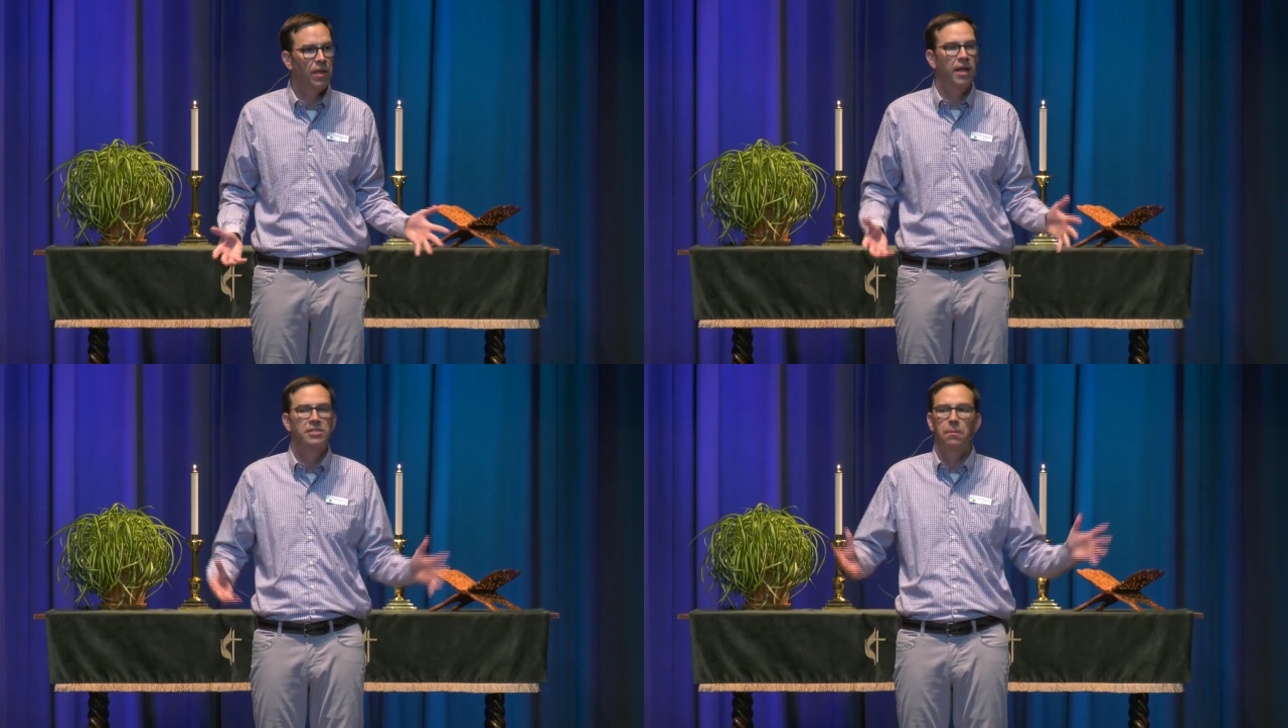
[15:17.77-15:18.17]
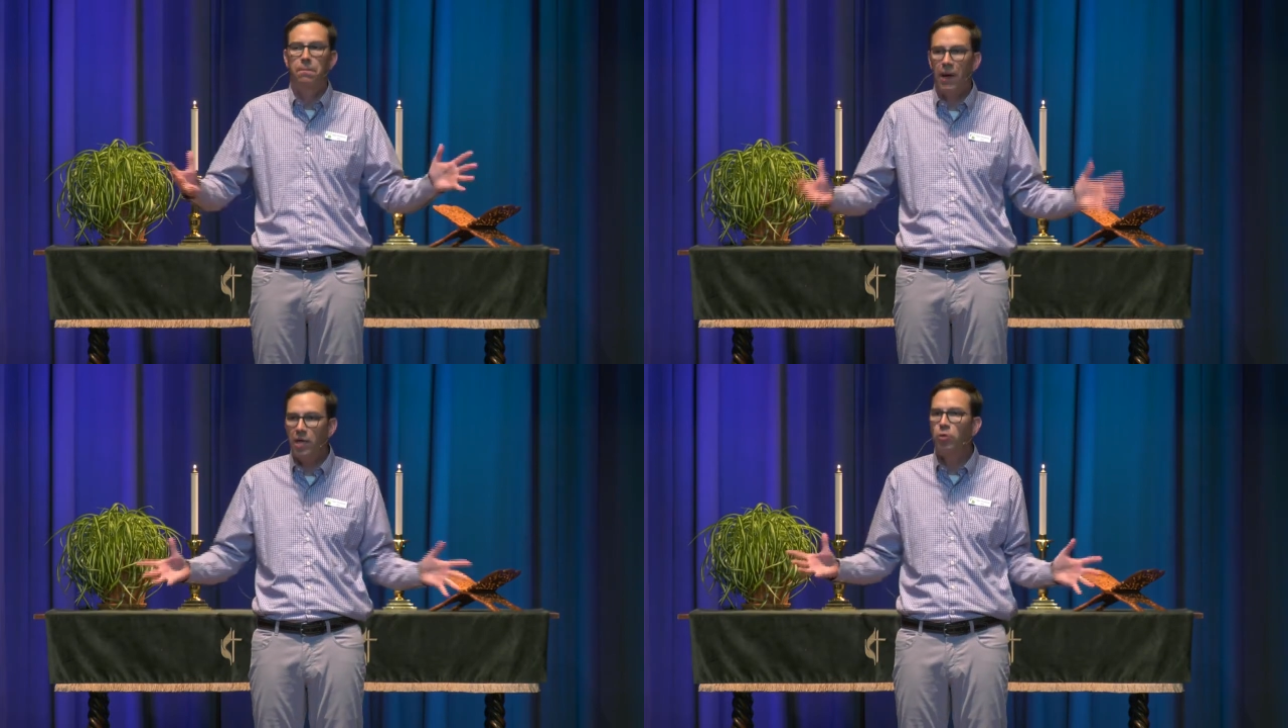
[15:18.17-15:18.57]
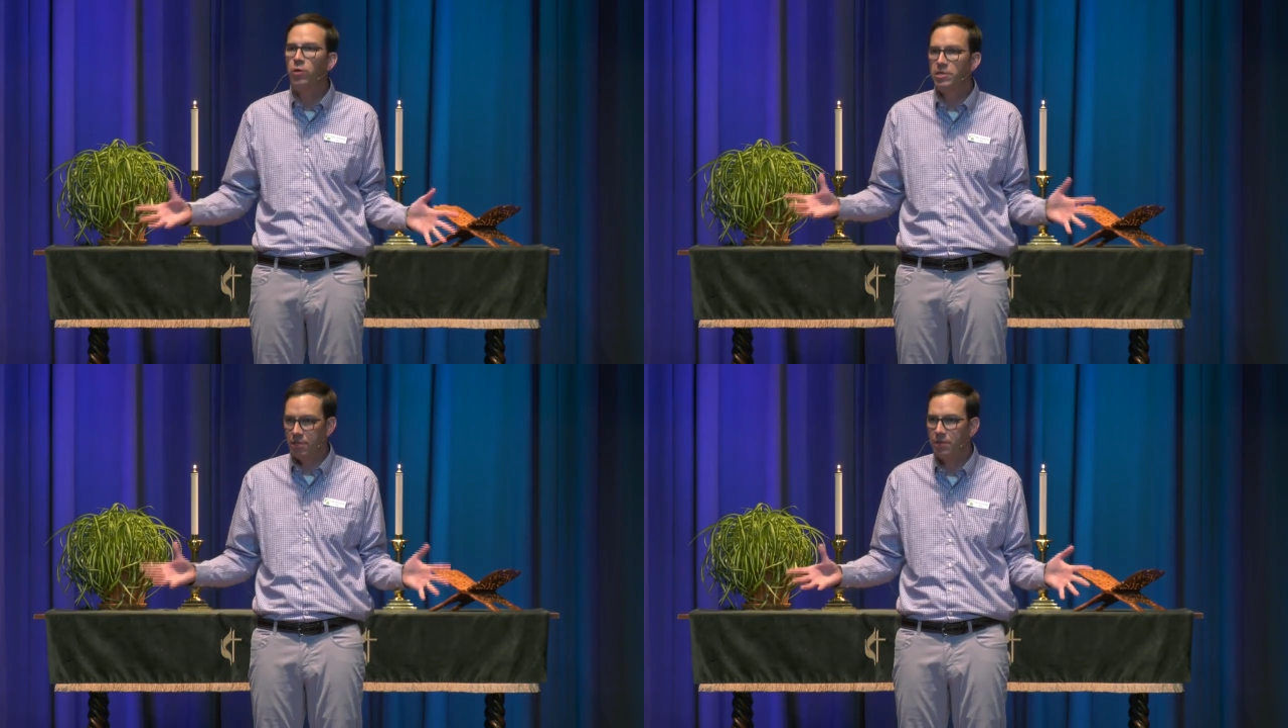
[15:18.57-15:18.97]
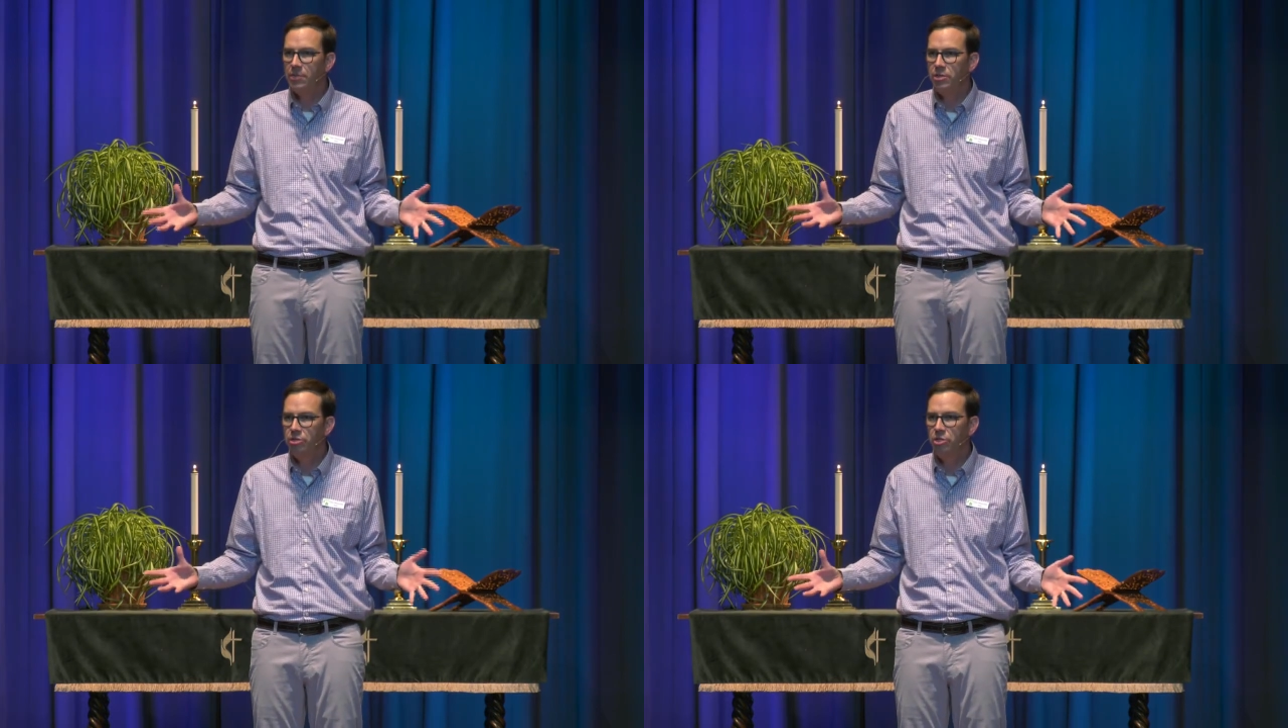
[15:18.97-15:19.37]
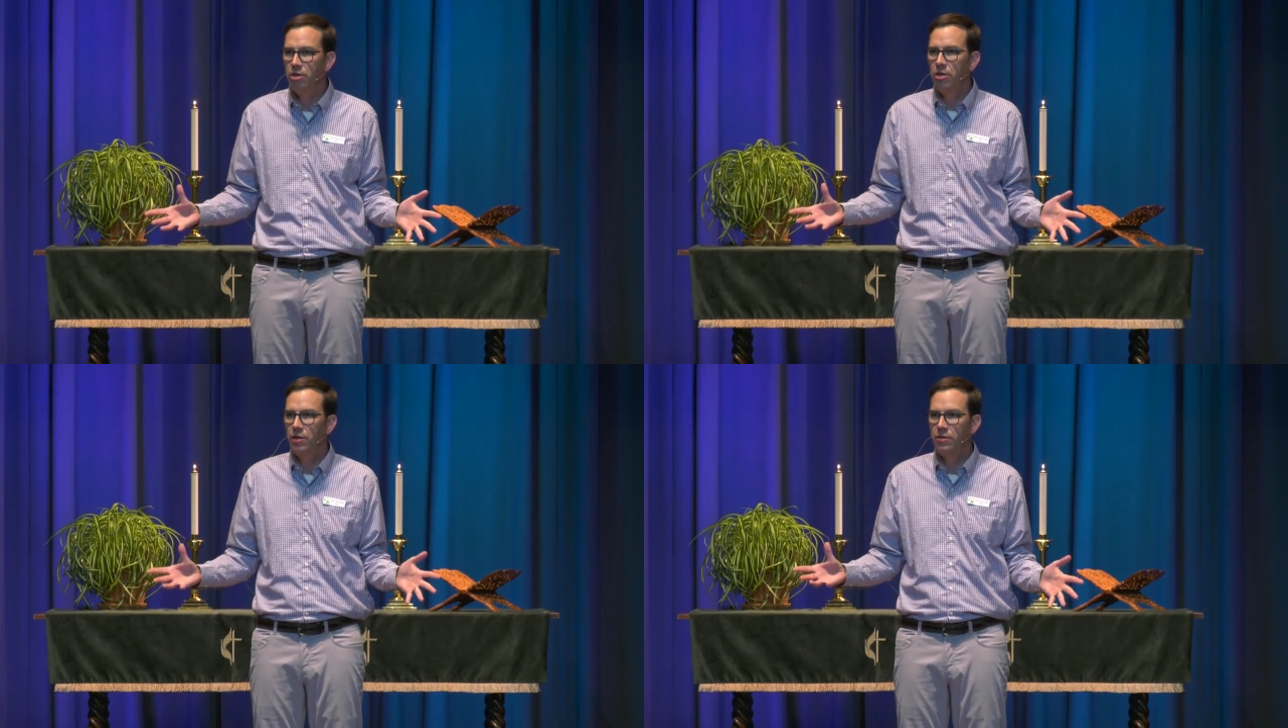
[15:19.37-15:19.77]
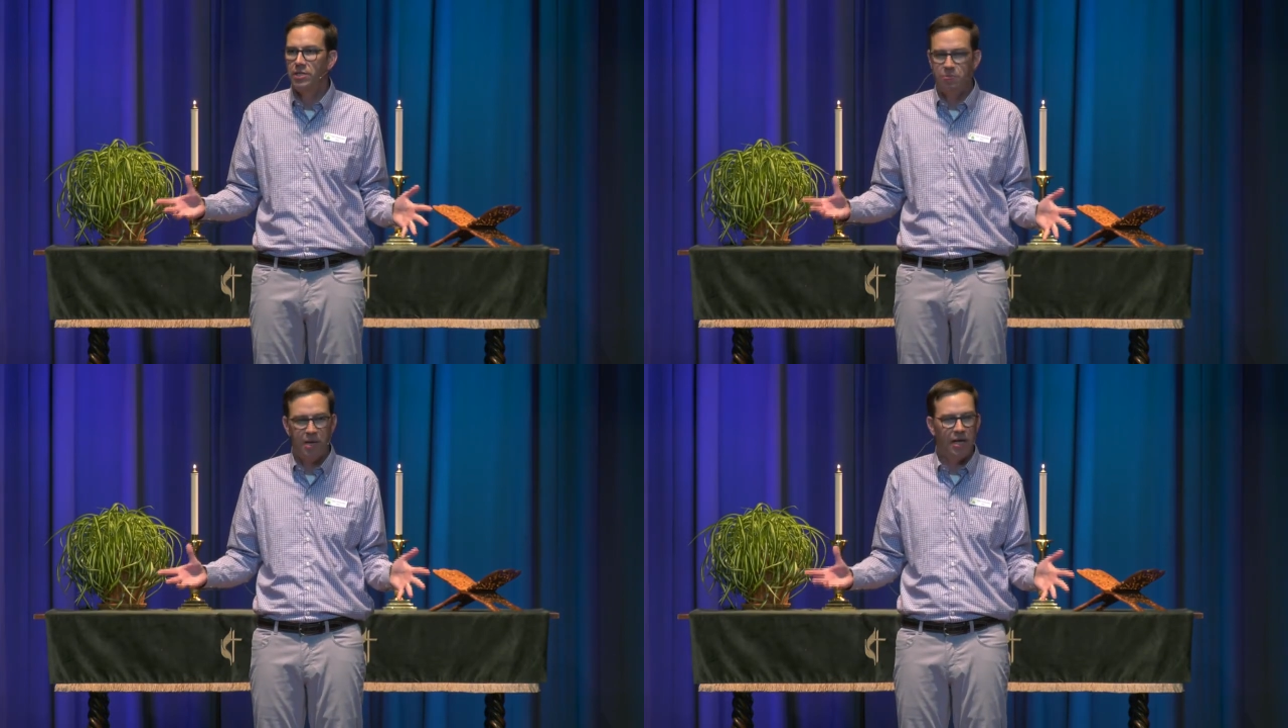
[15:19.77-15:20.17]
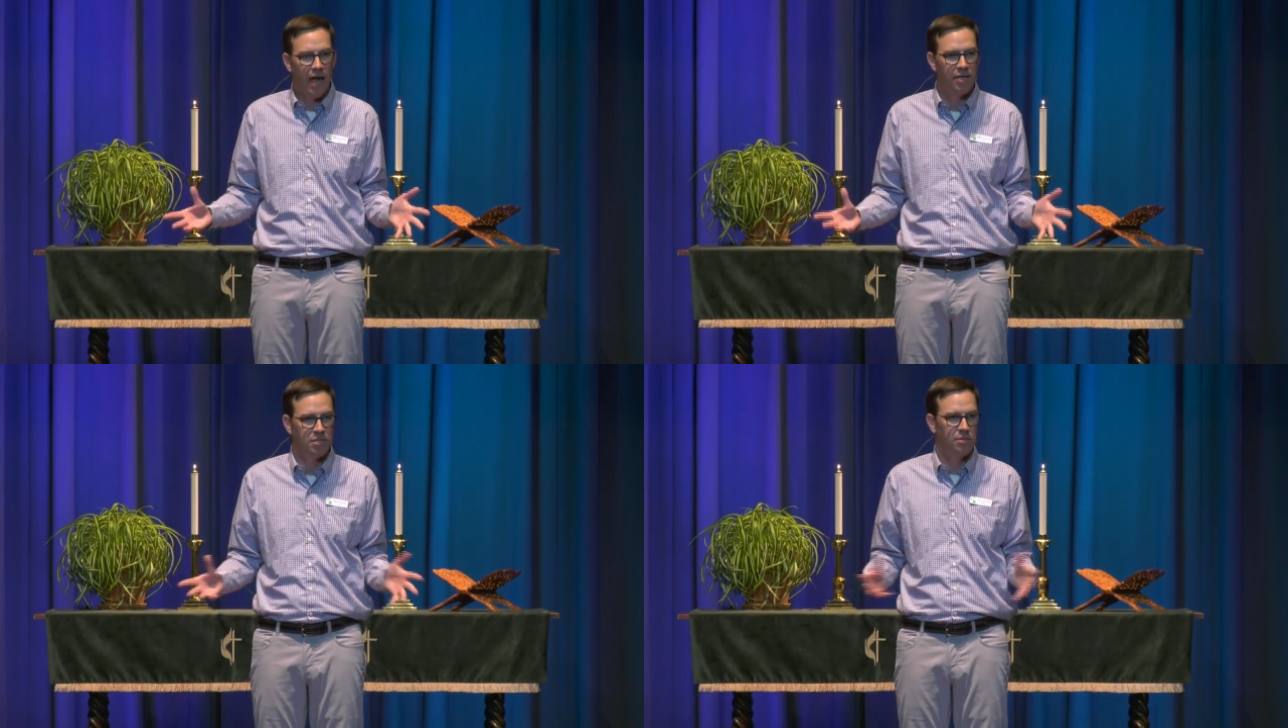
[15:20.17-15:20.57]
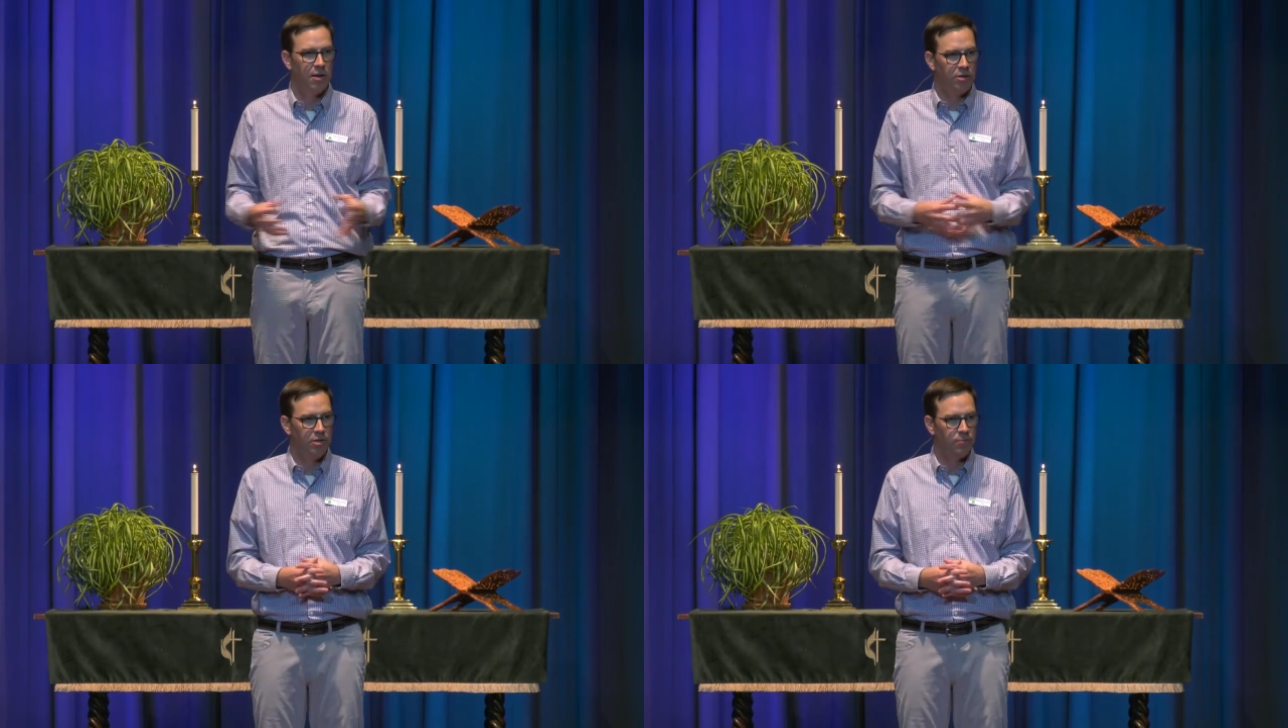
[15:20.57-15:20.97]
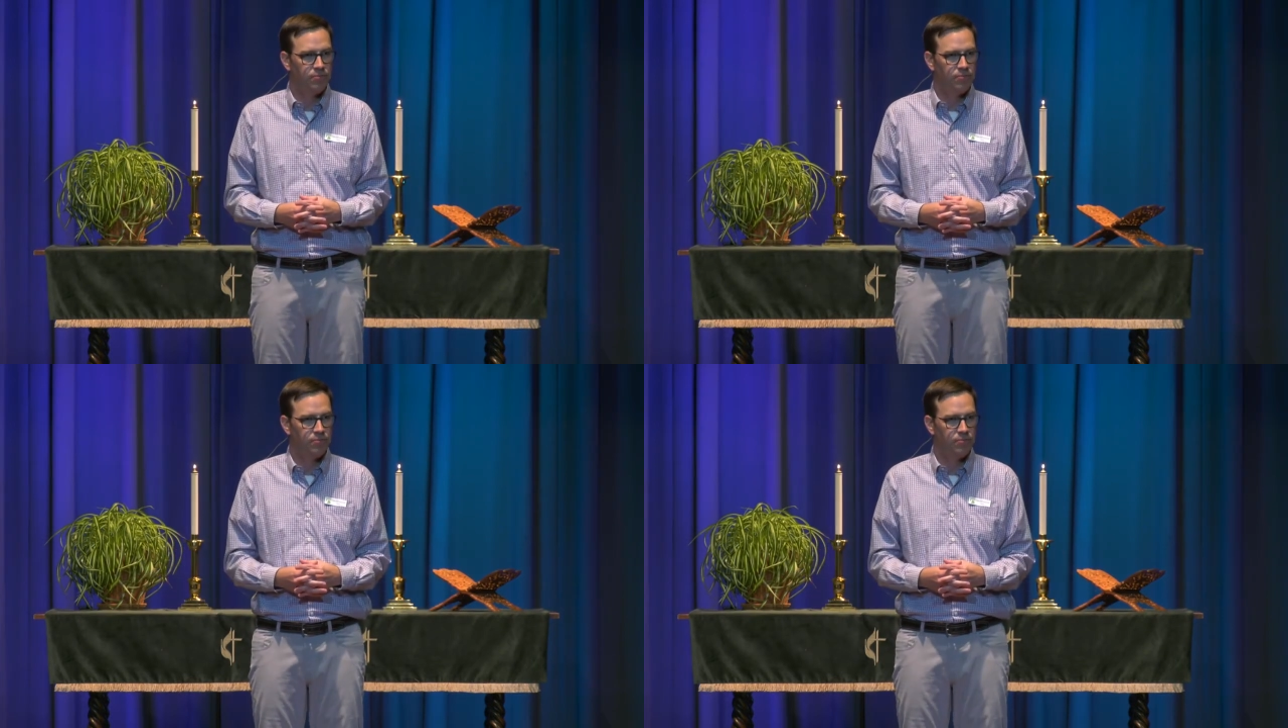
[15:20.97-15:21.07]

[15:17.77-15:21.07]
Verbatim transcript: It's a banquet image that's being asked about here.